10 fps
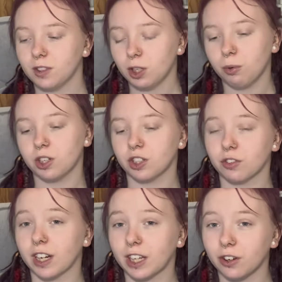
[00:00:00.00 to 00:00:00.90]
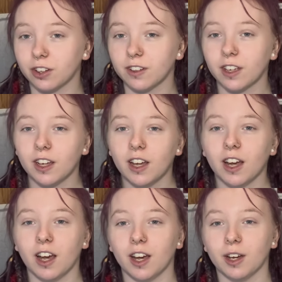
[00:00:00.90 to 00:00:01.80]
which is really good.
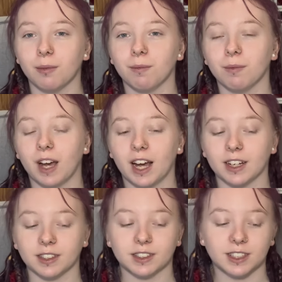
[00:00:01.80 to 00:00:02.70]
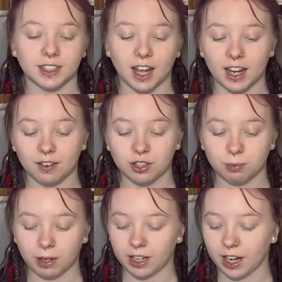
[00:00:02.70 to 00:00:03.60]
And today I've
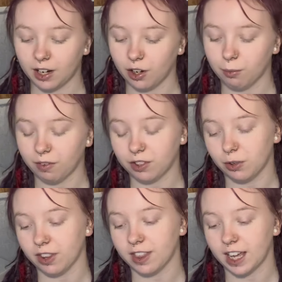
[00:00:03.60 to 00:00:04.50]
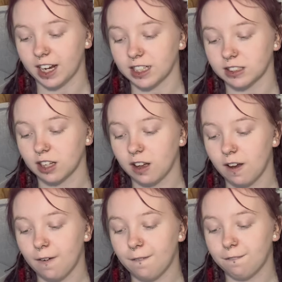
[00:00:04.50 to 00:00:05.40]
just been getting on with doing things
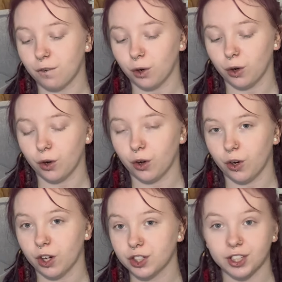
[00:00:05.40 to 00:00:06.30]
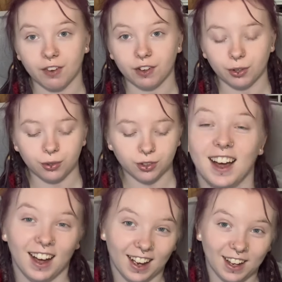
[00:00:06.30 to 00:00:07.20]
for Sheffield.
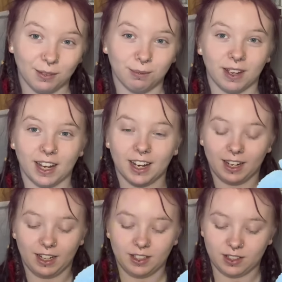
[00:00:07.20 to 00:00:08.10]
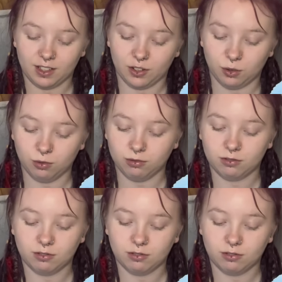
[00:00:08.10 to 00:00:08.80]
I have made all